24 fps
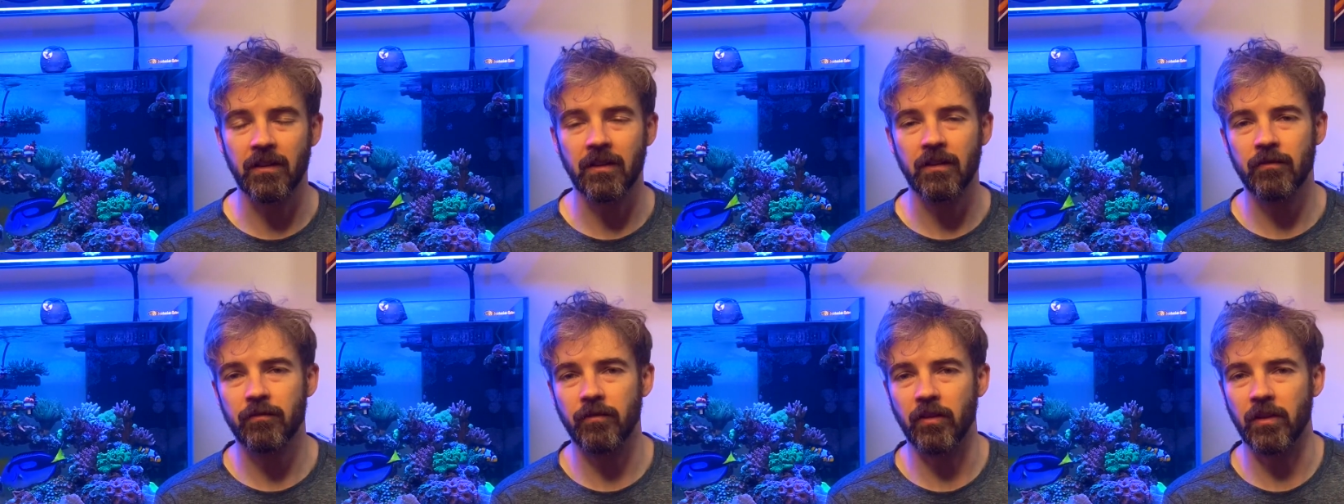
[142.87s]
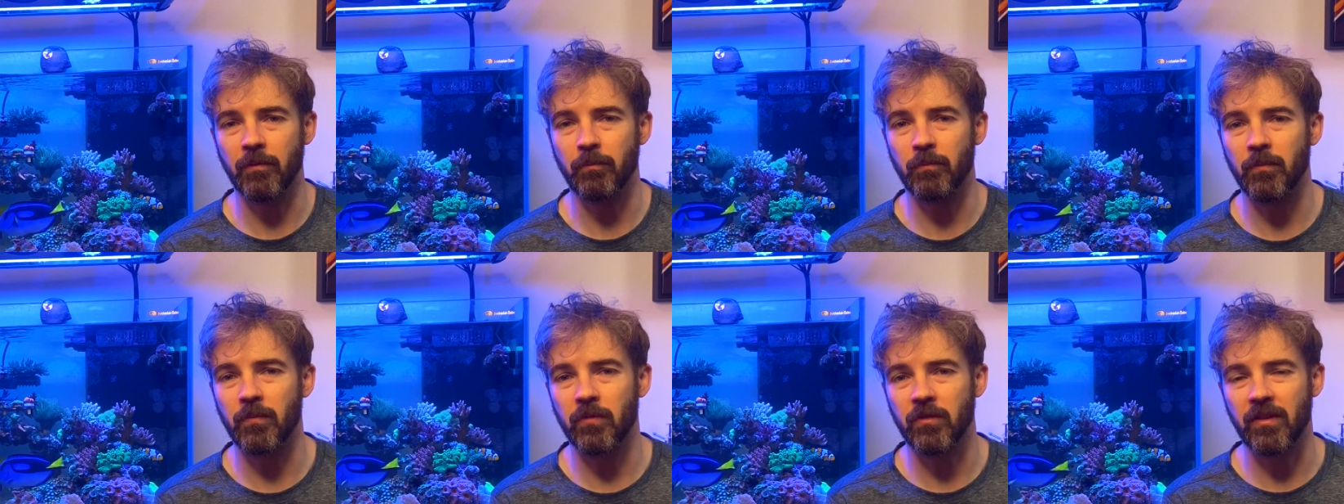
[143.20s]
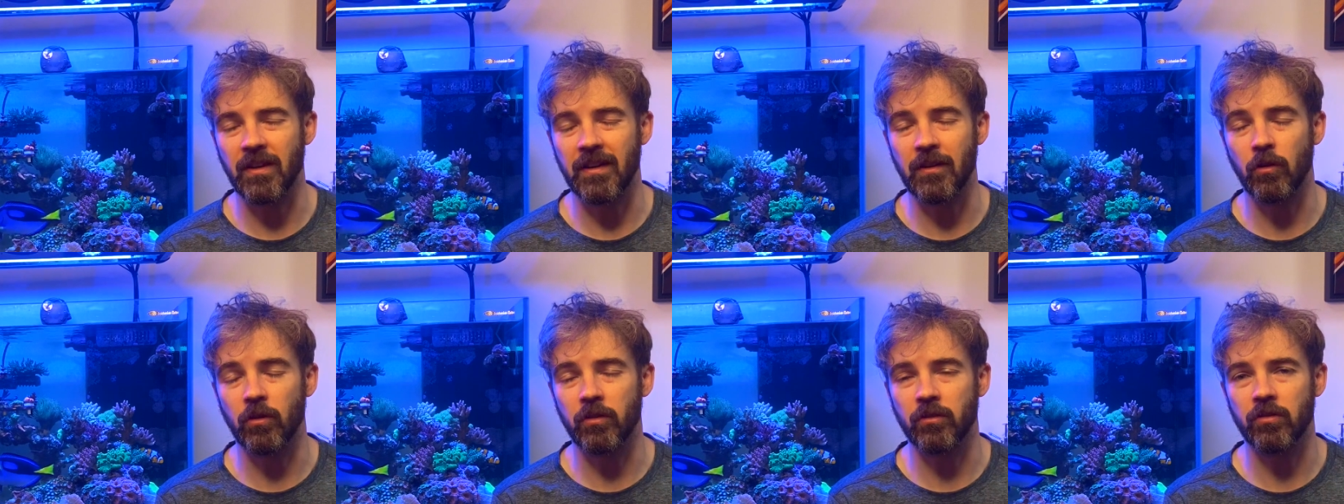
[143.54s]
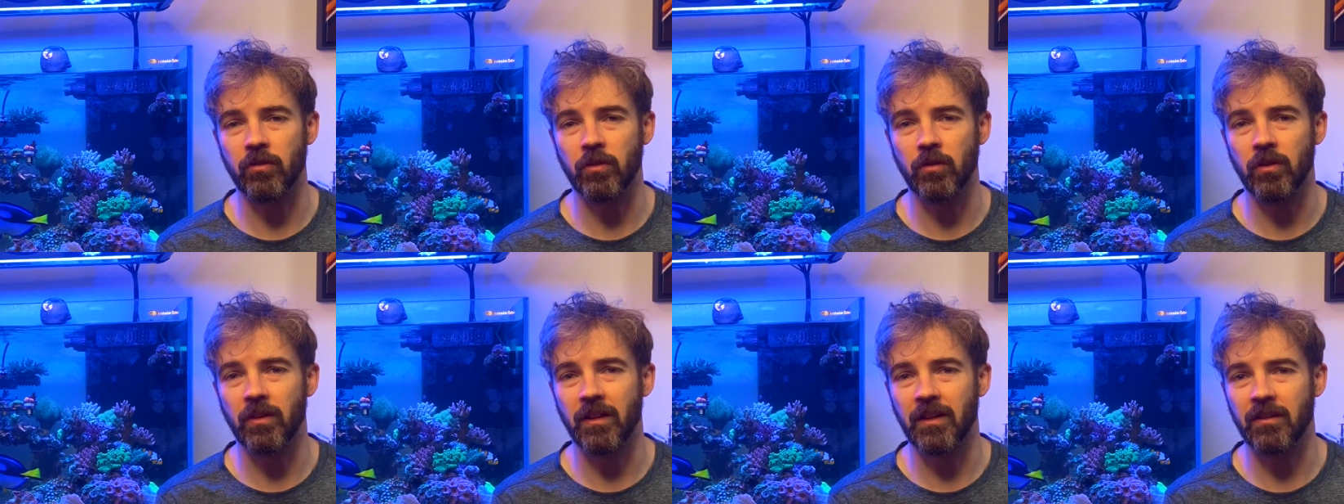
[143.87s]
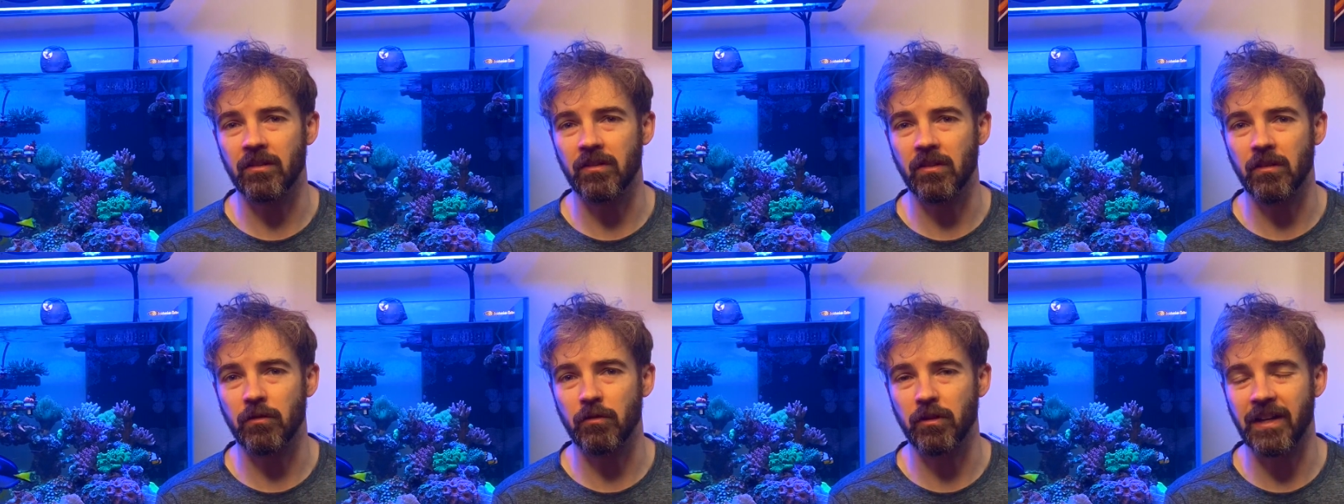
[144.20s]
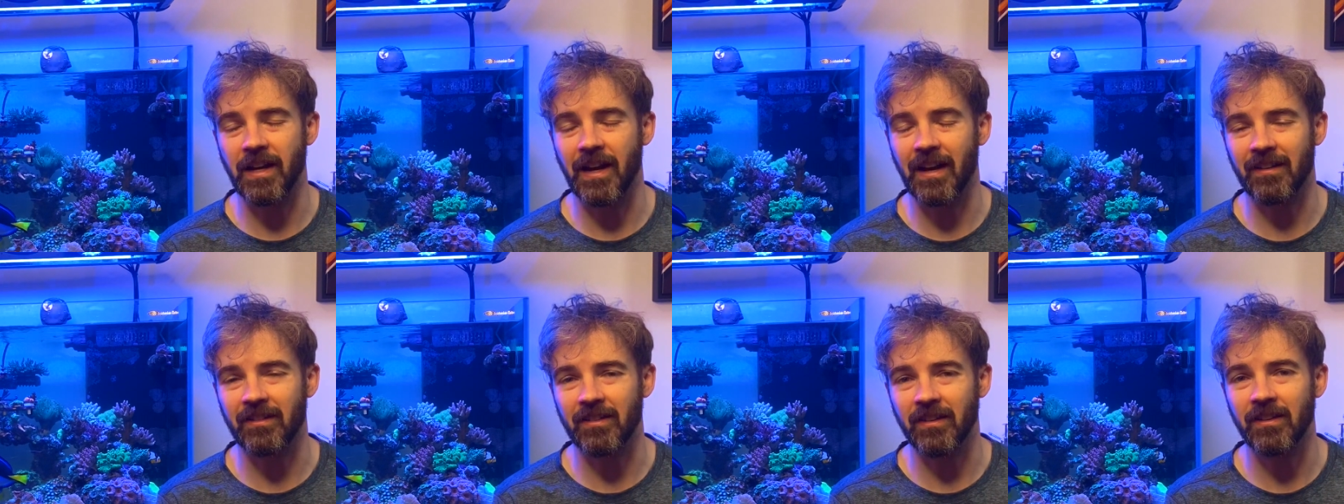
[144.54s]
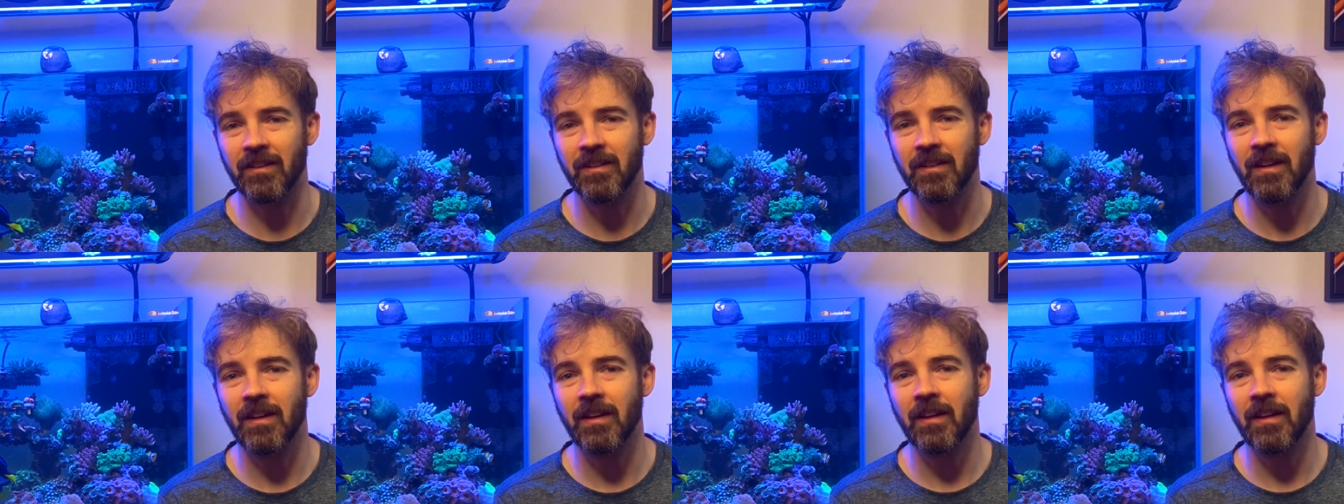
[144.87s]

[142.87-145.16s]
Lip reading: for the CO2 into the reactor,